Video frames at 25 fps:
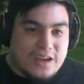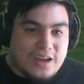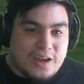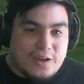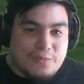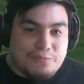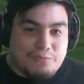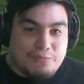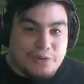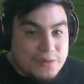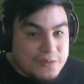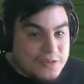uh,
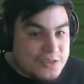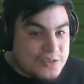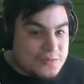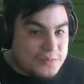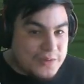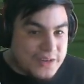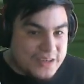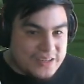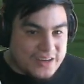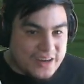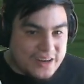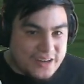pretty much
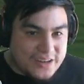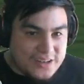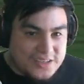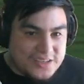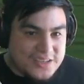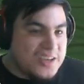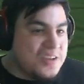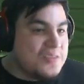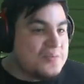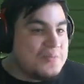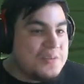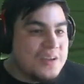my entire
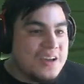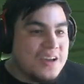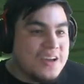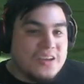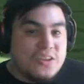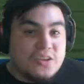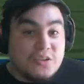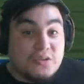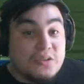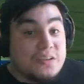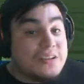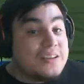team.
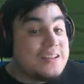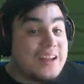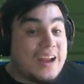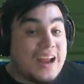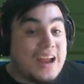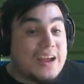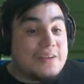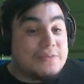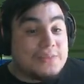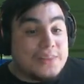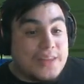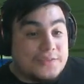The only thing that I
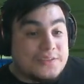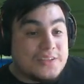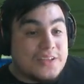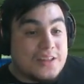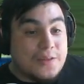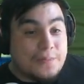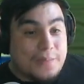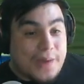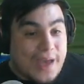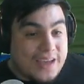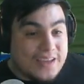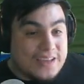have left in
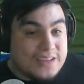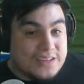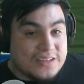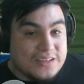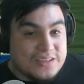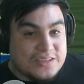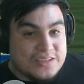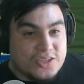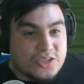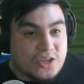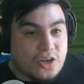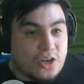the back
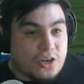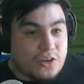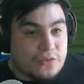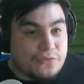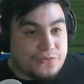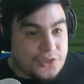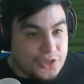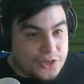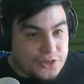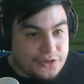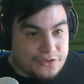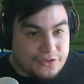is Scarf
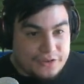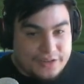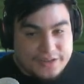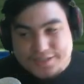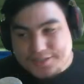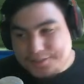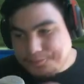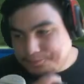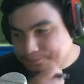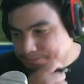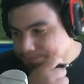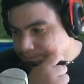
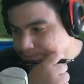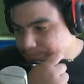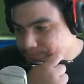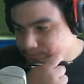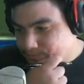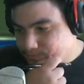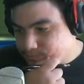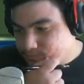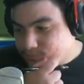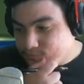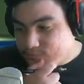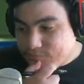Thundurus.
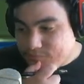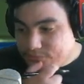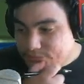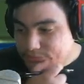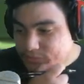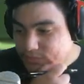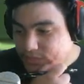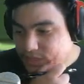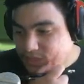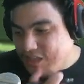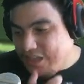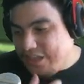
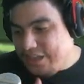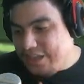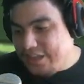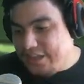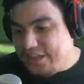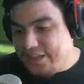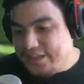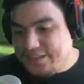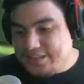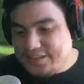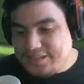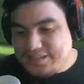
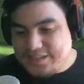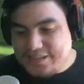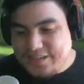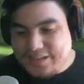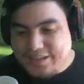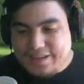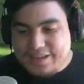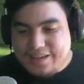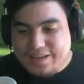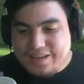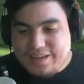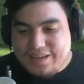And
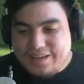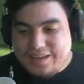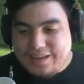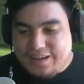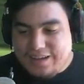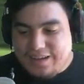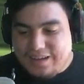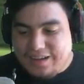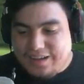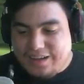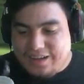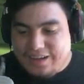
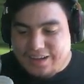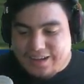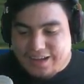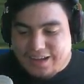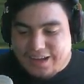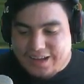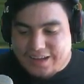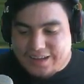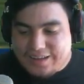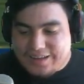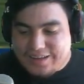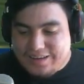uh,
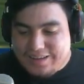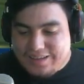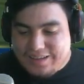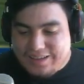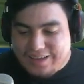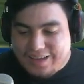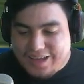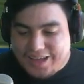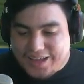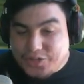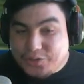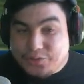I'm
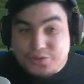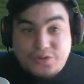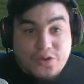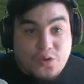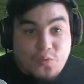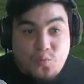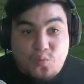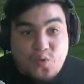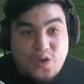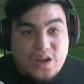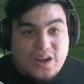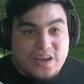gonna, I don't know
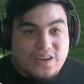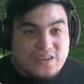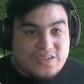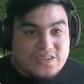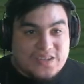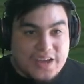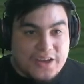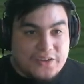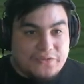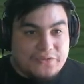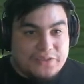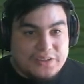what else
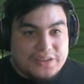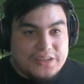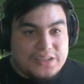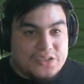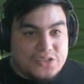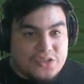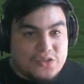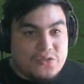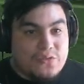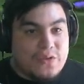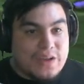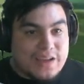I could really
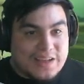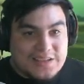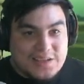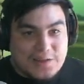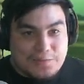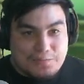do against a